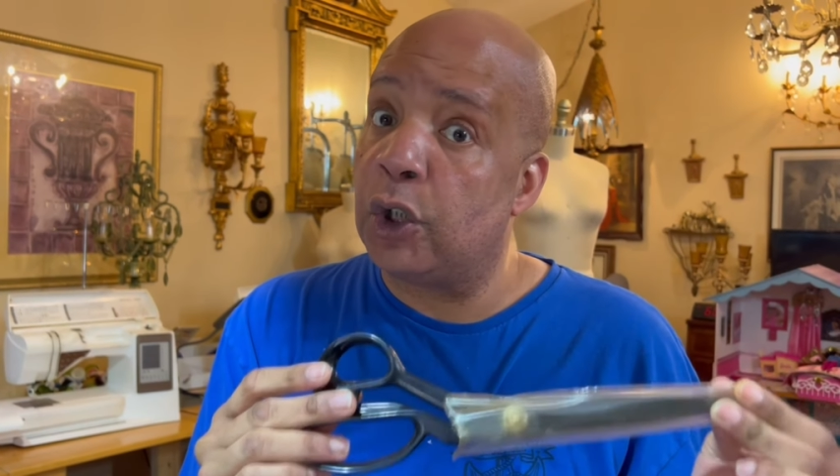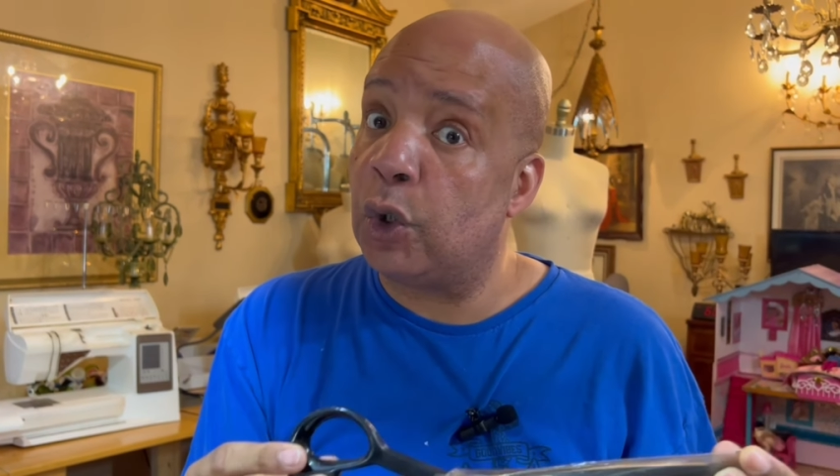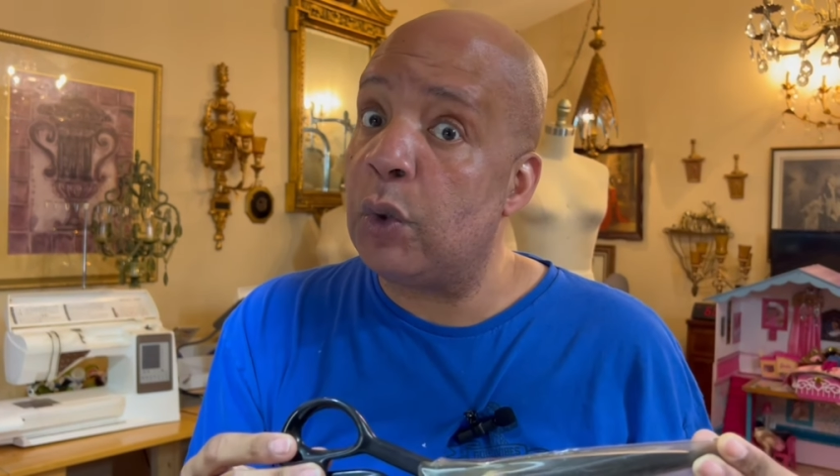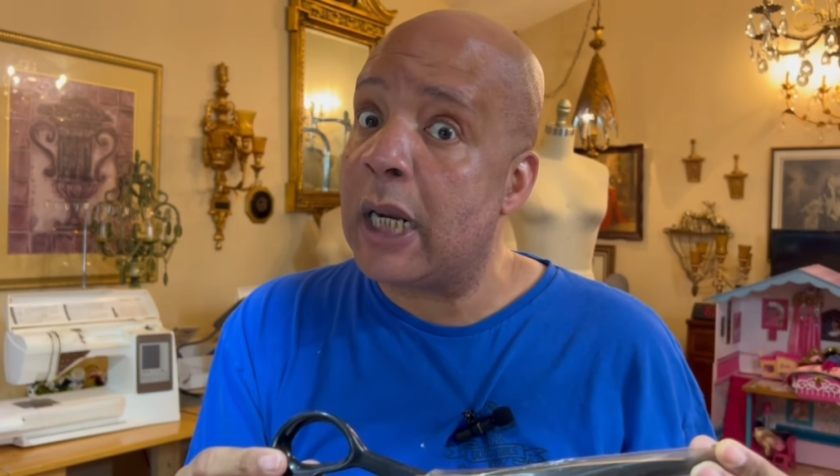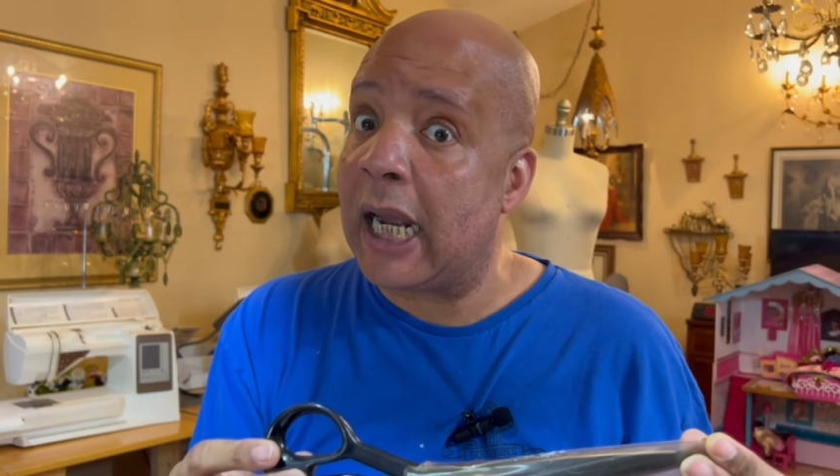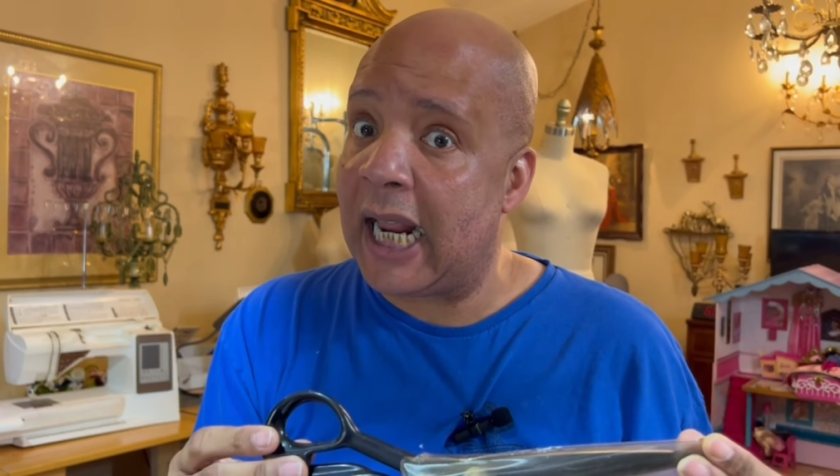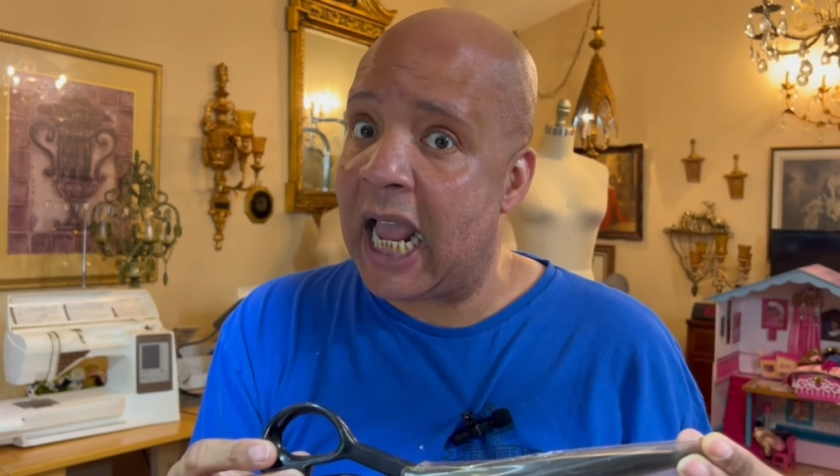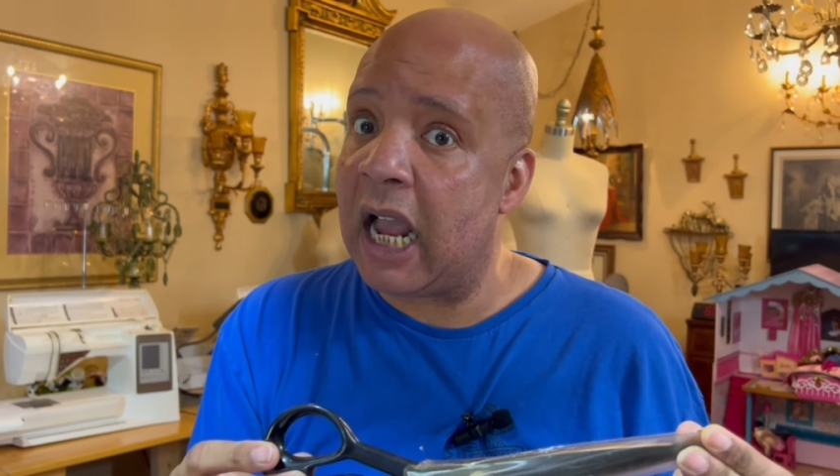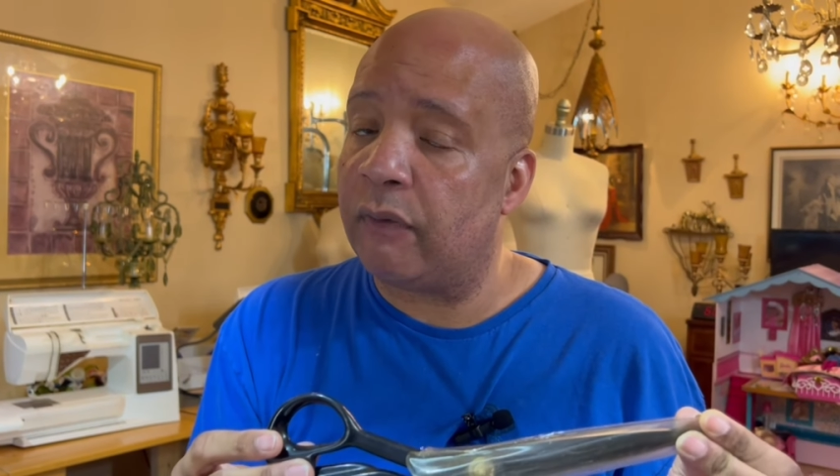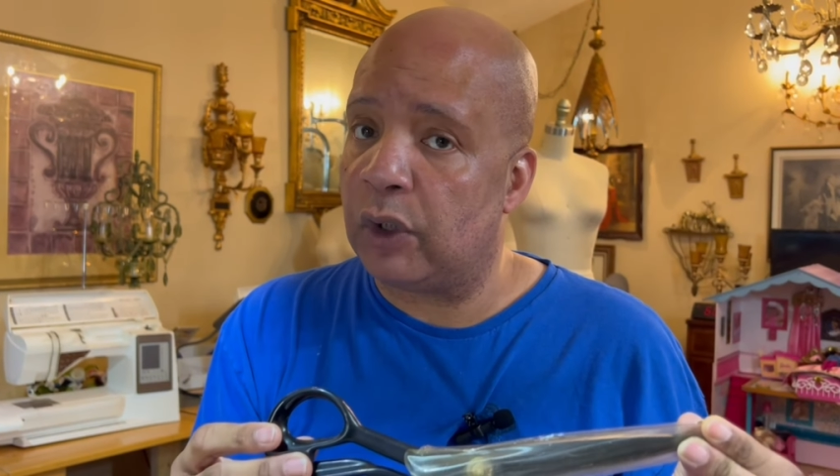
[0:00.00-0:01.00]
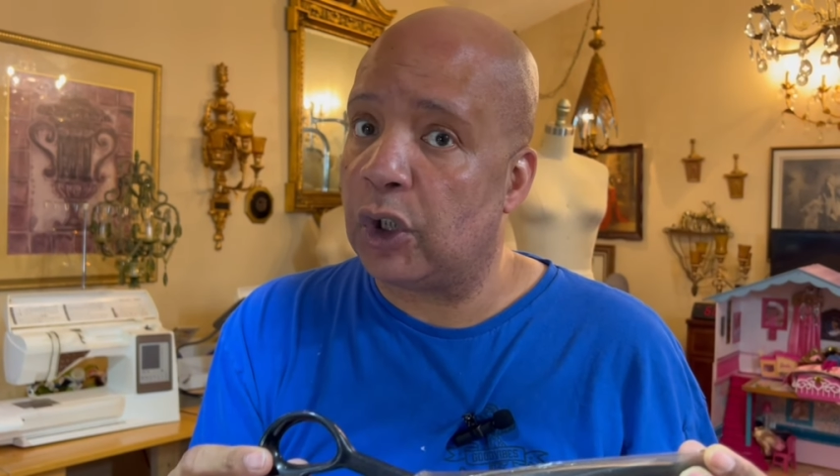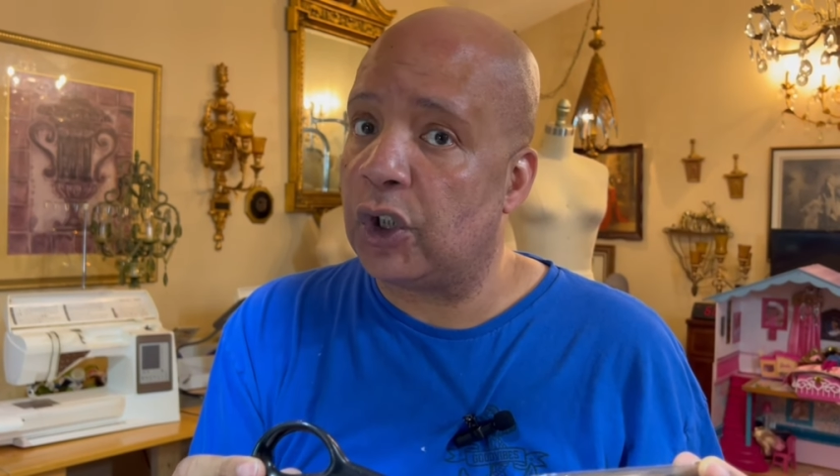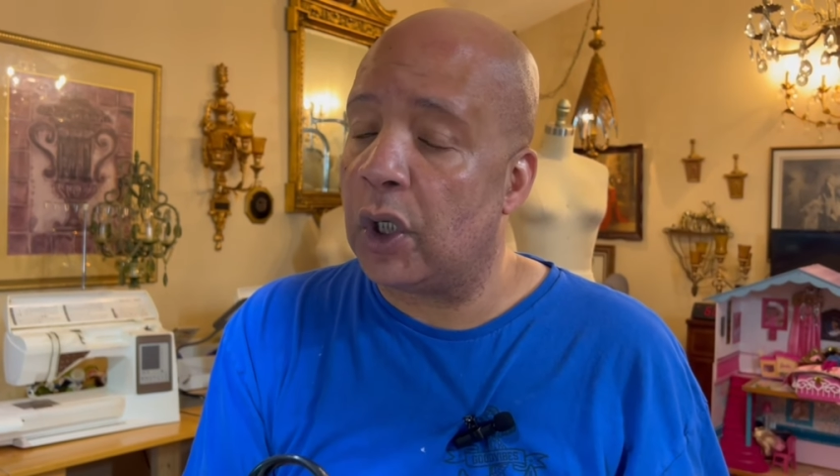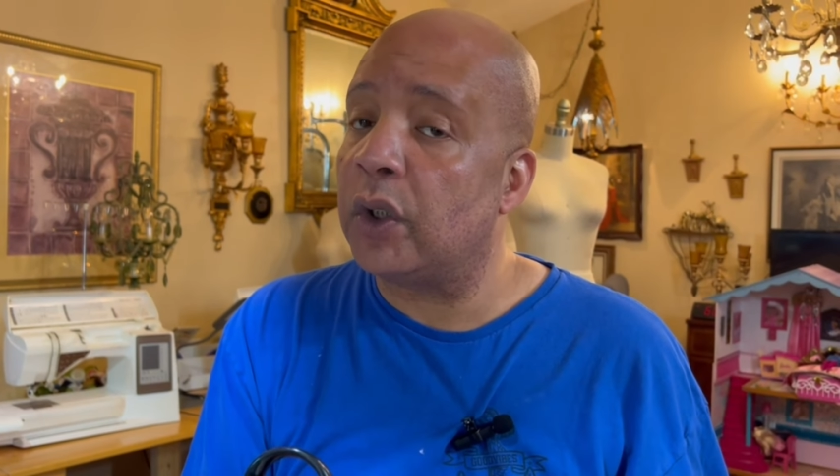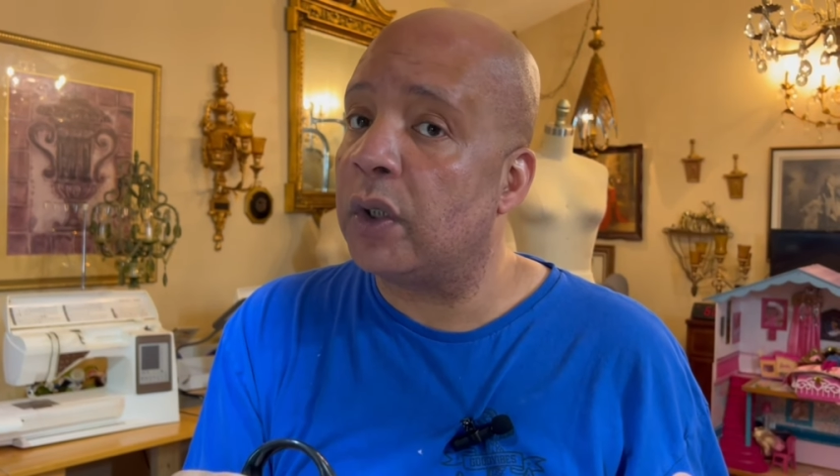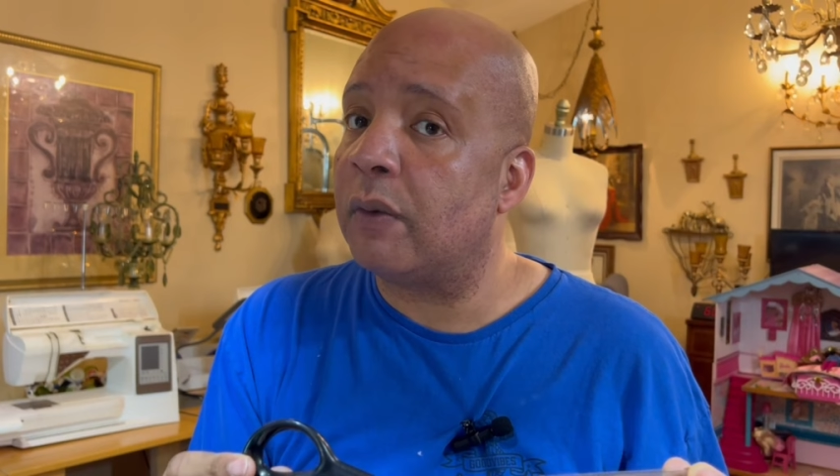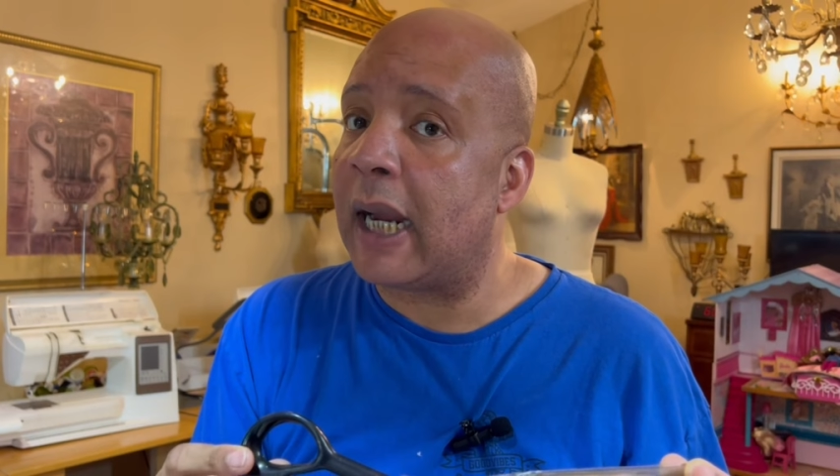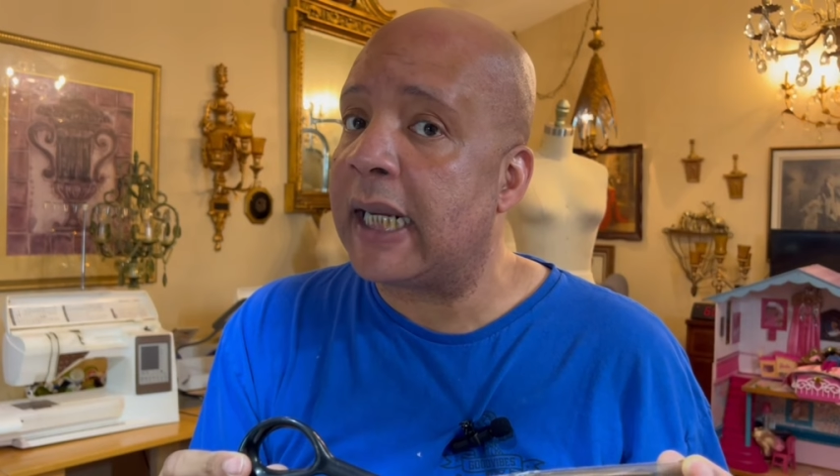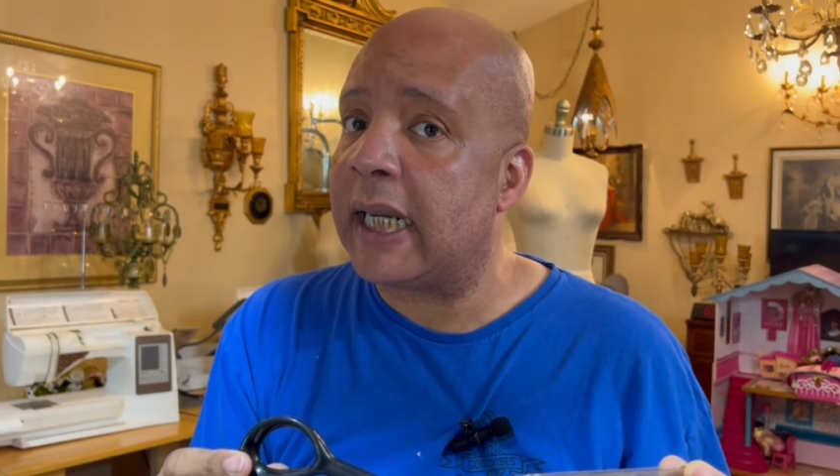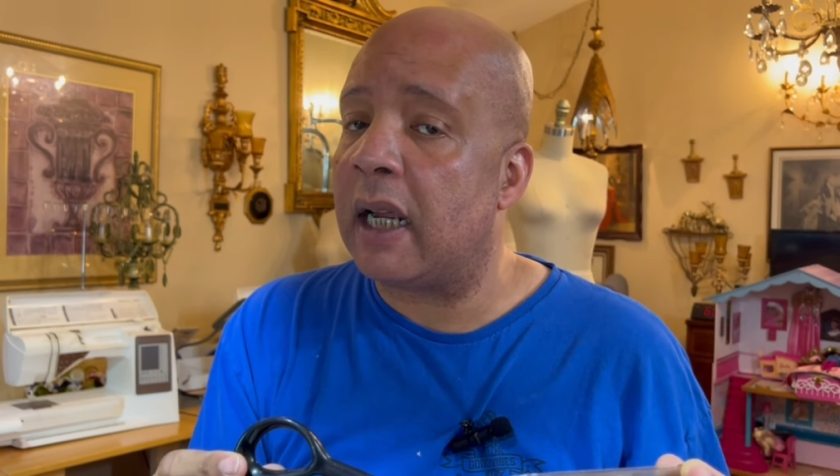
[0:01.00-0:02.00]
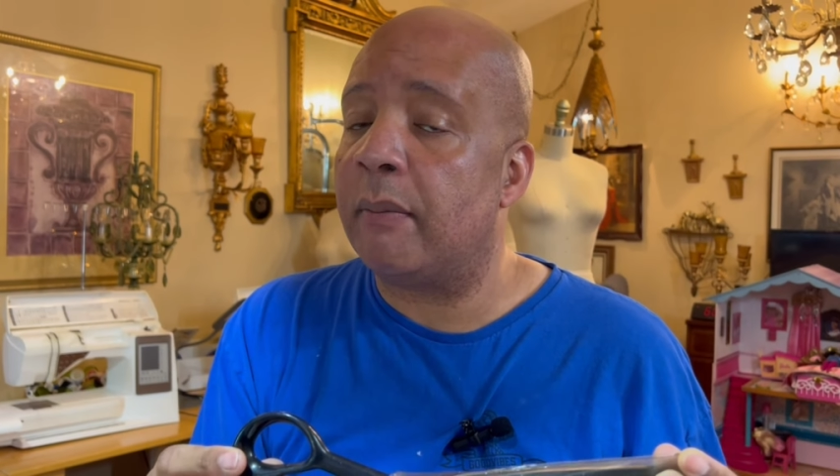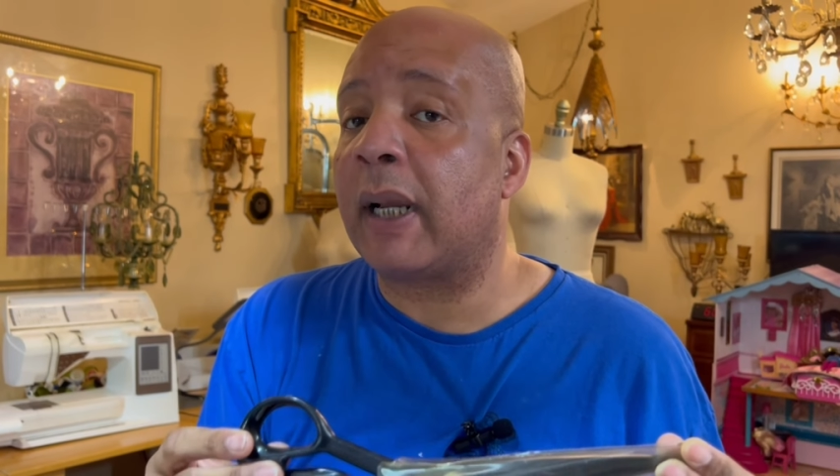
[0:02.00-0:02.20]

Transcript: do not have to show you right now,